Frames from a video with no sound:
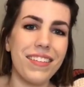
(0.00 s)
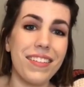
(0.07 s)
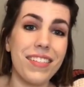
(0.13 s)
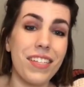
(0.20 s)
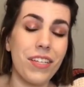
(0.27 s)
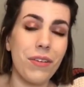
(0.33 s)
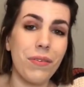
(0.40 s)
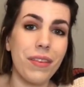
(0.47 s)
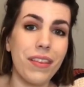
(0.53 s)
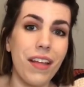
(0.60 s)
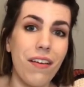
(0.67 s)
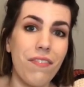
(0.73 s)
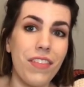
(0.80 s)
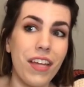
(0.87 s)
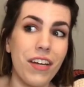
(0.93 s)
Didn't you
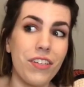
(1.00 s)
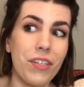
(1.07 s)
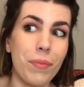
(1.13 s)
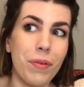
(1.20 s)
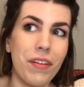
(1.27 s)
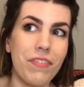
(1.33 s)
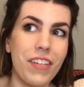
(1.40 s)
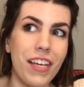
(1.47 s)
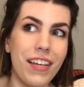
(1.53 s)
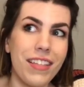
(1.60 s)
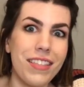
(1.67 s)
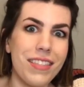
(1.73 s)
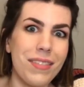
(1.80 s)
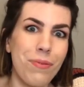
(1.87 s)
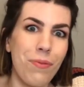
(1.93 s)
love that interpretive
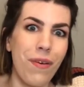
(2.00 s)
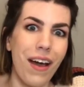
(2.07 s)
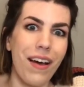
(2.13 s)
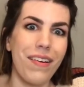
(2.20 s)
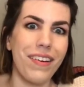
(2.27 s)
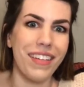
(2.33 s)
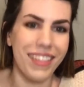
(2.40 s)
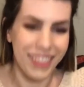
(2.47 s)
dance? Wow.